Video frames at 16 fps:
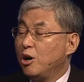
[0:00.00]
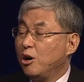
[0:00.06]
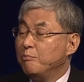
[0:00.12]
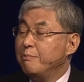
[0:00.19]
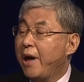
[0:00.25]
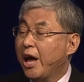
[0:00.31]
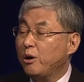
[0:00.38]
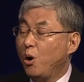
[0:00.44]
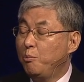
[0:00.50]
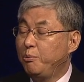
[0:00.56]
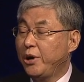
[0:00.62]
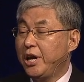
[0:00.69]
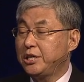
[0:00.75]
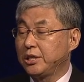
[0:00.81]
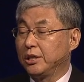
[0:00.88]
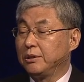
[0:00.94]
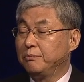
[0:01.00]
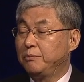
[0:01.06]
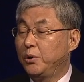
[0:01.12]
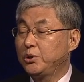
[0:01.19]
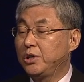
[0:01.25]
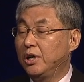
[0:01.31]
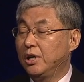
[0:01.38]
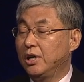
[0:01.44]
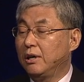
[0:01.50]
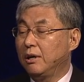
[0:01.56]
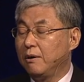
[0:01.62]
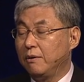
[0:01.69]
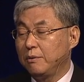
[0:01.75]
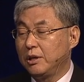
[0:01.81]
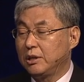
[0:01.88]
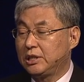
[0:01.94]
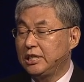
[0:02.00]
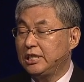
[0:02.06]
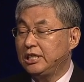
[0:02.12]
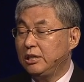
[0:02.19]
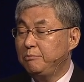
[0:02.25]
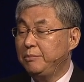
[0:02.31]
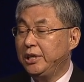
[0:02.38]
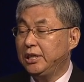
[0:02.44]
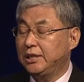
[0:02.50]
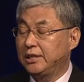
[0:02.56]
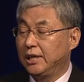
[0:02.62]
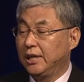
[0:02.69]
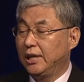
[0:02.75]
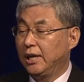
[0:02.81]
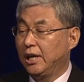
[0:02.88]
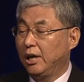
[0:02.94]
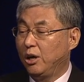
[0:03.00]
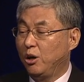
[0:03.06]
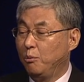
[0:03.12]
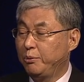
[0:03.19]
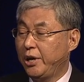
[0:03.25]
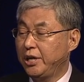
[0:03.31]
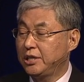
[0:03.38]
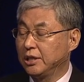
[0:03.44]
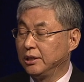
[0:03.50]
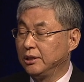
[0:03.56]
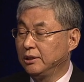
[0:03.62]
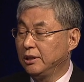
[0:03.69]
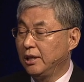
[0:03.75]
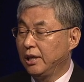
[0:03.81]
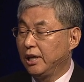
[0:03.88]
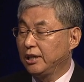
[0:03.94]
MAC operation for the 16-bit operation